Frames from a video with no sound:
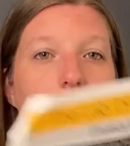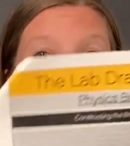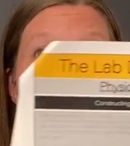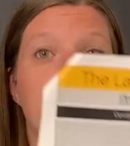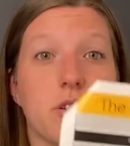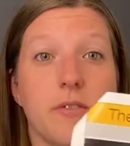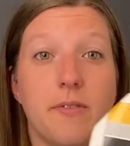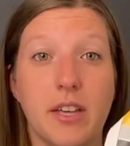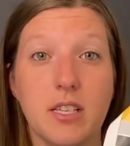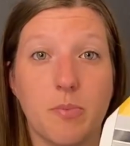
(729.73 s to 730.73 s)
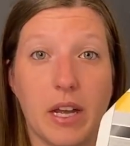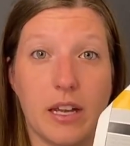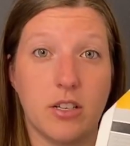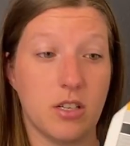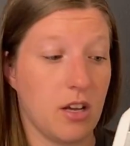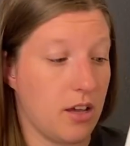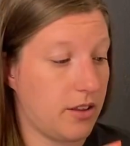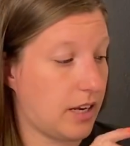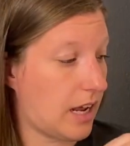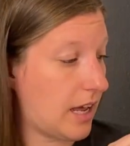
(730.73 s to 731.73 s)
a picture of this page
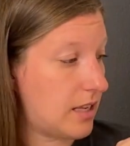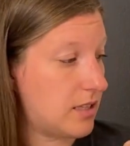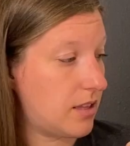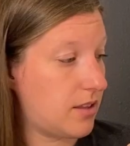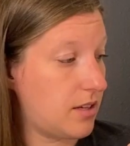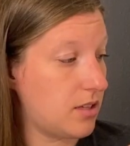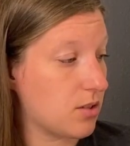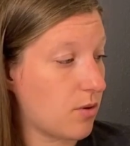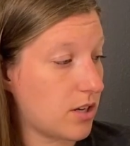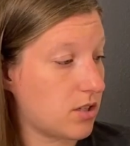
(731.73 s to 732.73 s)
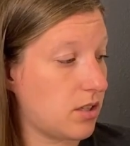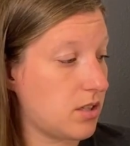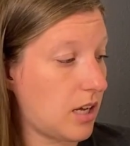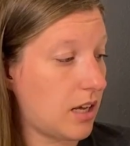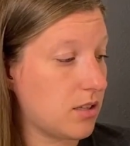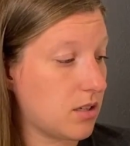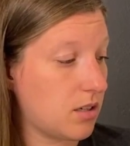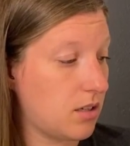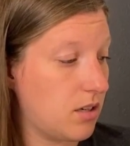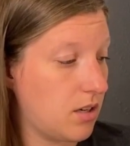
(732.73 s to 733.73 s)
that has these questions
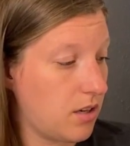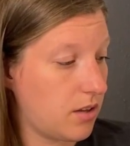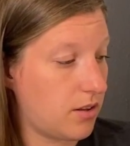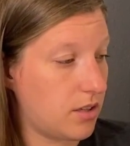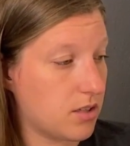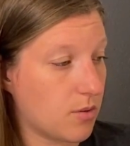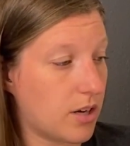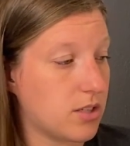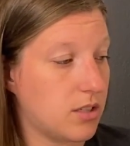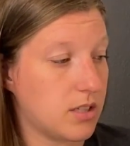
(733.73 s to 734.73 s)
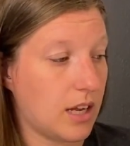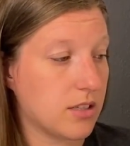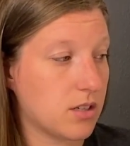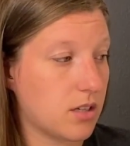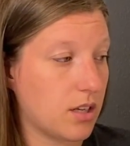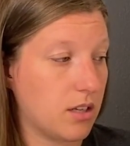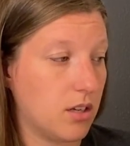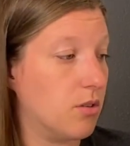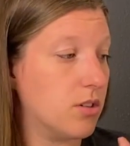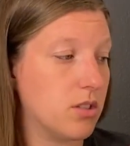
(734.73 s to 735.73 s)
answered,
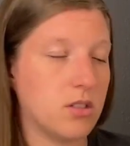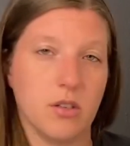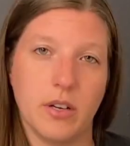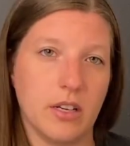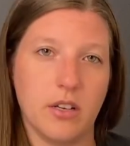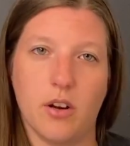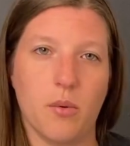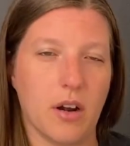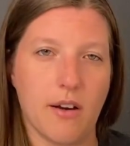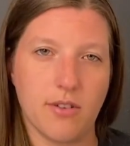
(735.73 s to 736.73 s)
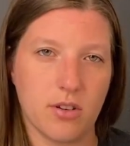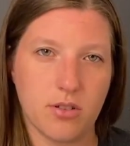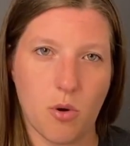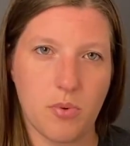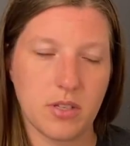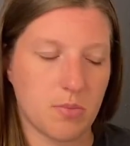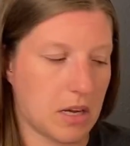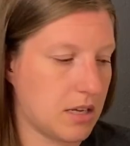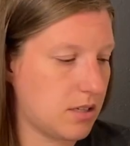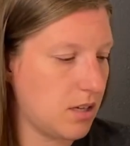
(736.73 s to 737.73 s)
and you can just do it, wherever there's open
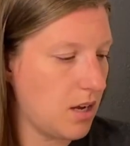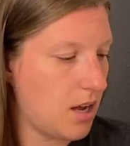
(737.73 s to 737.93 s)
space.